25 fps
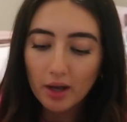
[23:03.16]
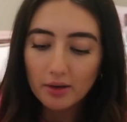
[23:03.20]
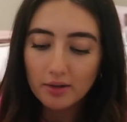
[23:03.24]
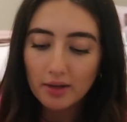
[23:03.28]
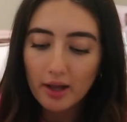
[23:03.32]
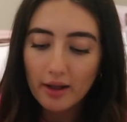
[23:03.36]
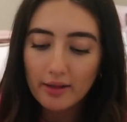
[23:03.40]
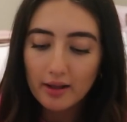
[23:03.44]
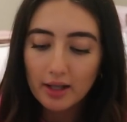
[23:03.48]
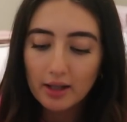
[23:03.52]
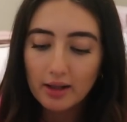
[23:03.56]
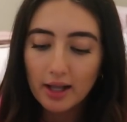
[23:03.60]

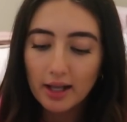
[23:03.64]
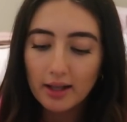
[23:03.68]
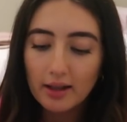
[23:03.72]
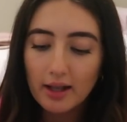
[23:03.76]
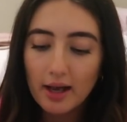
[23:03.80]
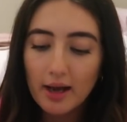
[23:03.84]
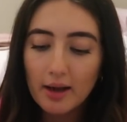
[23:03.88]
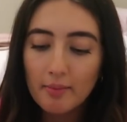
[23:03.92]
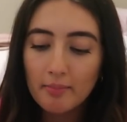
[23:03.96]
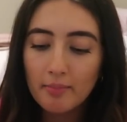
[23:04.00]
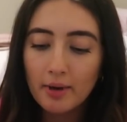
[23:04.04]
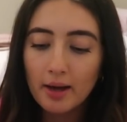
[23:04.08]
nothing like
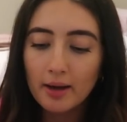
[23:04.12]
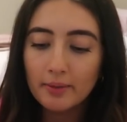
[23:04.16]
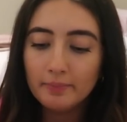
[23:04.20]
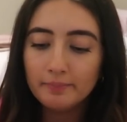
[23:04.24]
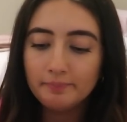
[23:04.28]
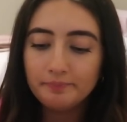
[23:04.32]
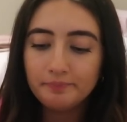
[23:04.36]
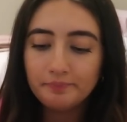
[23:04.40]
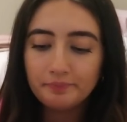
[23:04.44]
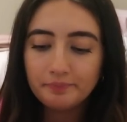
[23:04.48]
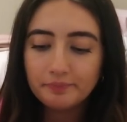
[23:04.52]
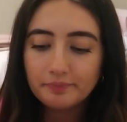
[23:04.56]
that, but
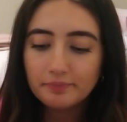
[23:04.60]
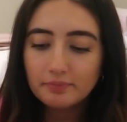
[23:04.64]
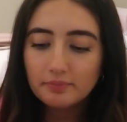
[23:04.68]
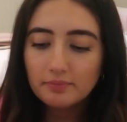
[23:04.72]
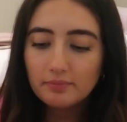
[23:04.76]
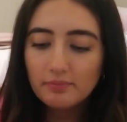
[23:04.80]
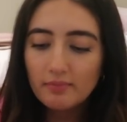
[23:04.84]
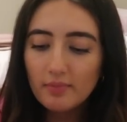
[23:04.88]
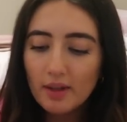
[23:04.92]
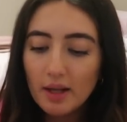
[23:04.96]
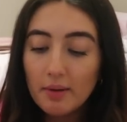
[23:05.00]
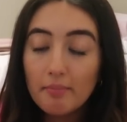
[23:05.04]

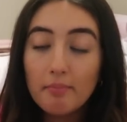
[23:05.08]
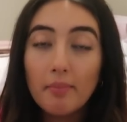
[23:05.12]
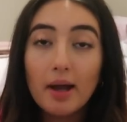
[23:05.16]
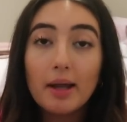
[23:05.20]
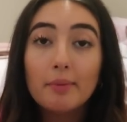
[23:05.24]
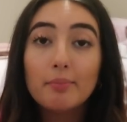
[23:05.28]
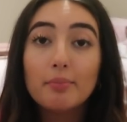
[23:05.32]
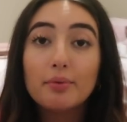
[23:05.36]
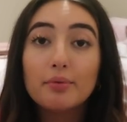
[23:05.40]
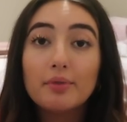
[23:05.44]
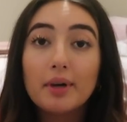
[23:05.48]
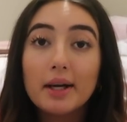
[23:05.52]

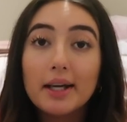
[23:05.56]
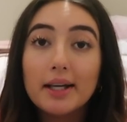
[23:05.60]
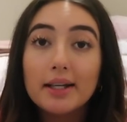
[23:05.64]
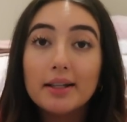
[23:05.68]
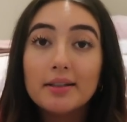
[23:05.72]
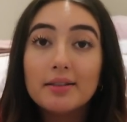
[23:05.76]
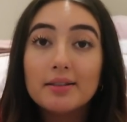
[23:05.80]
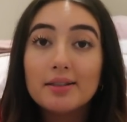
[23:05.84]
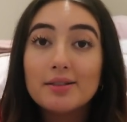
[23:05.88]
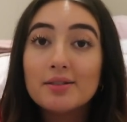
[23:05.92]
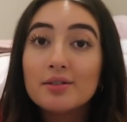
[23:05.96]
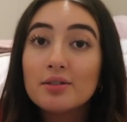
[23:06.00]
my
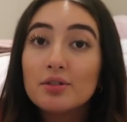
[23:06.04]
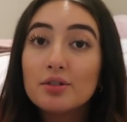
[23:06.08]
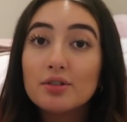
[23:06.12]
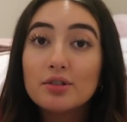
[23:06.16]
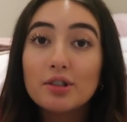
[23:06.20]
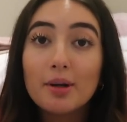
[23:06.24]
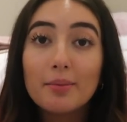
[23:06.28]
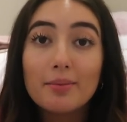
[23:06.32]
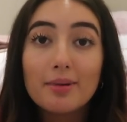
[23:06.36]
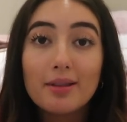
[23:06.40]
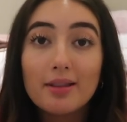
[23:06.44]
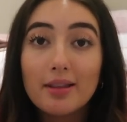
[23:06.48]
brain doesn't
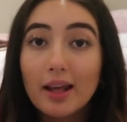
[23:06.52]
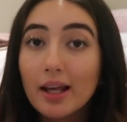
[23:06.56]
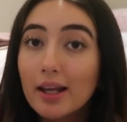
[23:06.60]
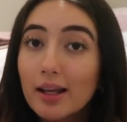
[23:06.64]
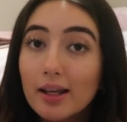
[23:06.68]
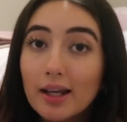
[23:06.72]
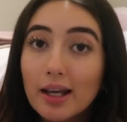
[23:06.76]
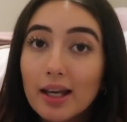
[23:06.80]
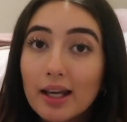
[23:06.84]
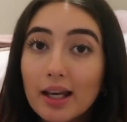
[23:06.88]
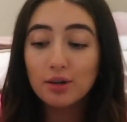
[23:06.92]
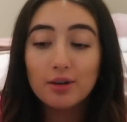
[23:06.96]
stop
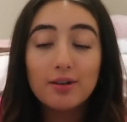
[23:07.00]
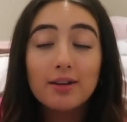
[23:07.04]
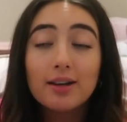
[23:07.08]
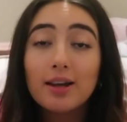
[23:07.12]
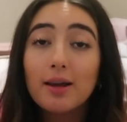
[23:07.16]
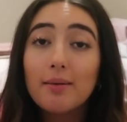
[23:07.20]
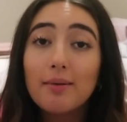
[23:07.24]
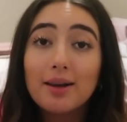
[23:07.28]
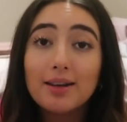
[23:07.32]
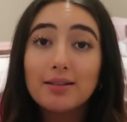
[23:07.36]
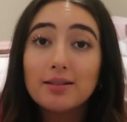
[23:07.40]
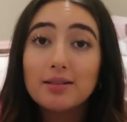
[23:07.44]
thinking. I couldn't
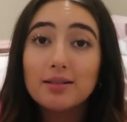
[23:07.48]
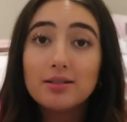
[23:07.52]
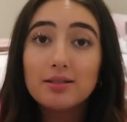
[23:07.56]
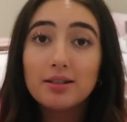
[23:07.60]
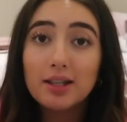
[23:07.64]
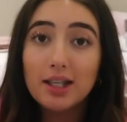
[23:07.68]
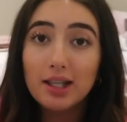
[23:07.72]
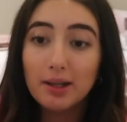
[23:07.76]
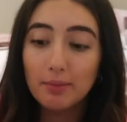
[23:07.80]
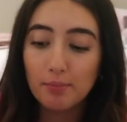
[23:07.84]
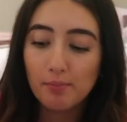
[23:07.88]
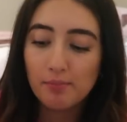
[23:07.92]
go back to
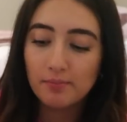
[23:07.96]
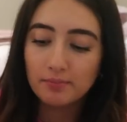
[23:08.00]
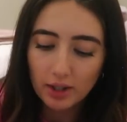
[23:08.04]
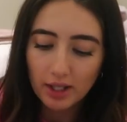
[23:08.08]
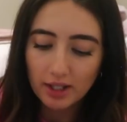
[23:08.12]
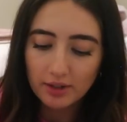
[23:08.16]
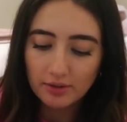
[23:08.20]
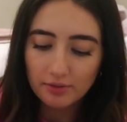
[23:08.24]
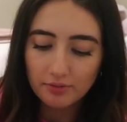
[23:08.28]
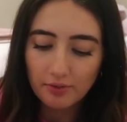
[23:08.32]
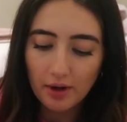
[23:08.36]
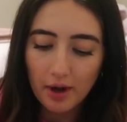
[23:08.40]
sleep.
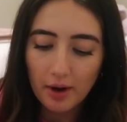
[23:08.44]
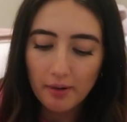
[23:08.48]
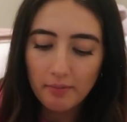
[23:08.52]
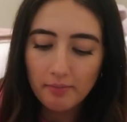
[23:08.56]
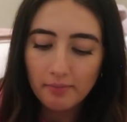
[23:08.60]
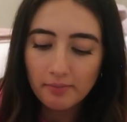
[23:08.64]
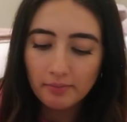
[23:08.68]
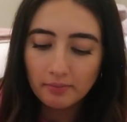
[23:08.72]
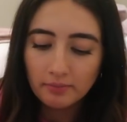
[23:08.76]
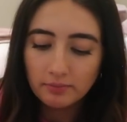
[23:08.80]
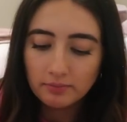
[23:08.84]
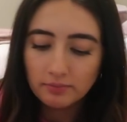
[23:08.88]
That's
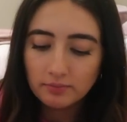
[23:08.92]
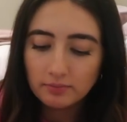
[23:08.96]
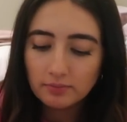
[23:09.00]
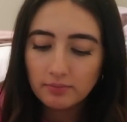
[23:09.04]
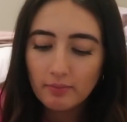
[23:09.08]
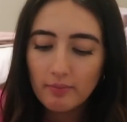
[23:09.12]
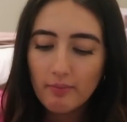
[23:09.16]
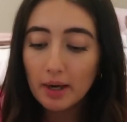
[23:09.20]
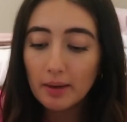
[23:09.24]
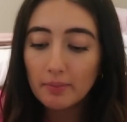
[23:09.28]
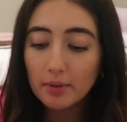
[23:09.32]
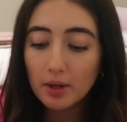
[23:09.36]
fun.
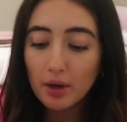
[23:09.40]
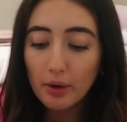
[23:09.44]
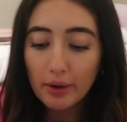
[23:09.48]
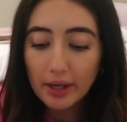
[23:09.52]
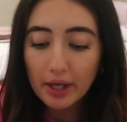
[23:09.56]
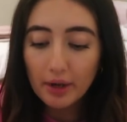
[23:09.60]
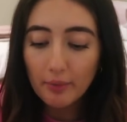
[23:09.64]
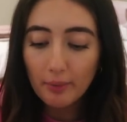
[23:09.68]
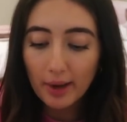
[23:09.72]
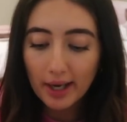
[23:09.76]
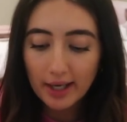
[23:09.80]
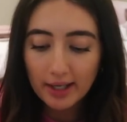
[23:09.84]
But I'm
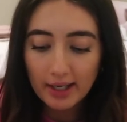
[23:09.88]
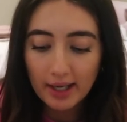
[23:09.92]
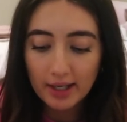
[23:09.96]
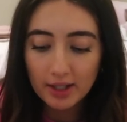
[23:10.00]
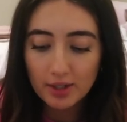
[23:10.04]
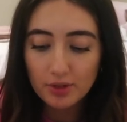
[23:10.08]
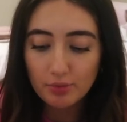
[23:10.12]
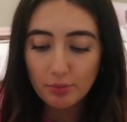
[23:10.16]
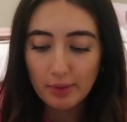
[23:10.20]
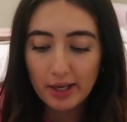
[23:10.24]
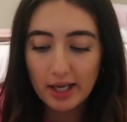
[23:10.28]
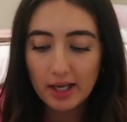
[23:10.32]
going away
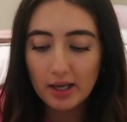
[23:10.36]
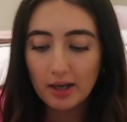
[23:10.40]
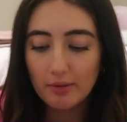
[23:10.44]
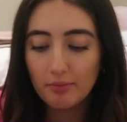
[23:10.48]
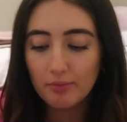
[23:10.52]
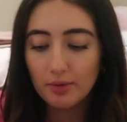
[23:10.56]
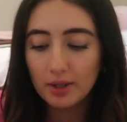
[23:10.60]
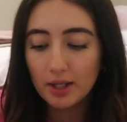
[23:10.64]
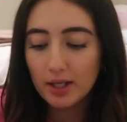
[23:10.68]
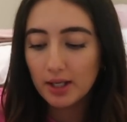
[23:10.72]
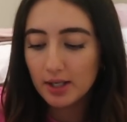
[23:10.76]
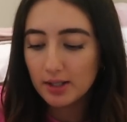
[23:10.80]
next week.
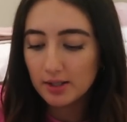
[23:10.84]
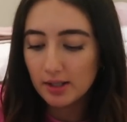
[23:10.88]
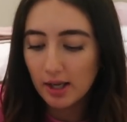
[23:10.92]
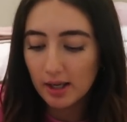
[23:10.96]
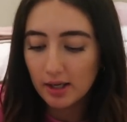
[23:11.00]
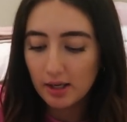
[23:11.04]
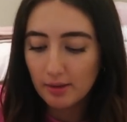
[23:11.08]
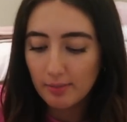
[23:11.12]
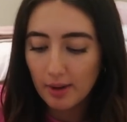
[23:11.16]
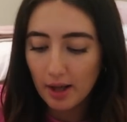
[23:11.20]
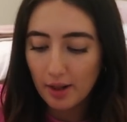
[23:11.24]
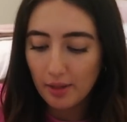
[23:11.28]
I'm really
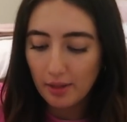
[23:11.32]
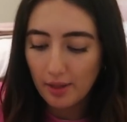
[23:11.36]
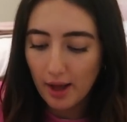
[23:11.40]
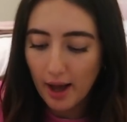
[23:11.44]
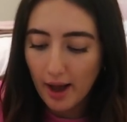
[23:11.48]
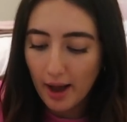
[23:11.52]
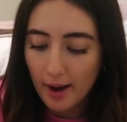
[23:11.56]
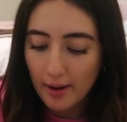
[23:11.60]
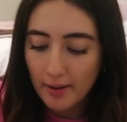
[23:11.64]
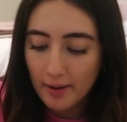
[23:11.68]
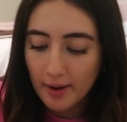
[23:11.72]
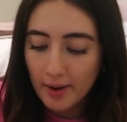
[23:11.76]
excited about
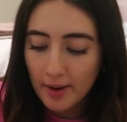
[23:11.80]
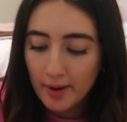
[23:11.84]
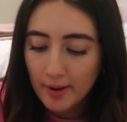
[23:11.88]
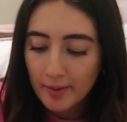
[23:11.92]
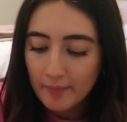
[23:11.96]
that.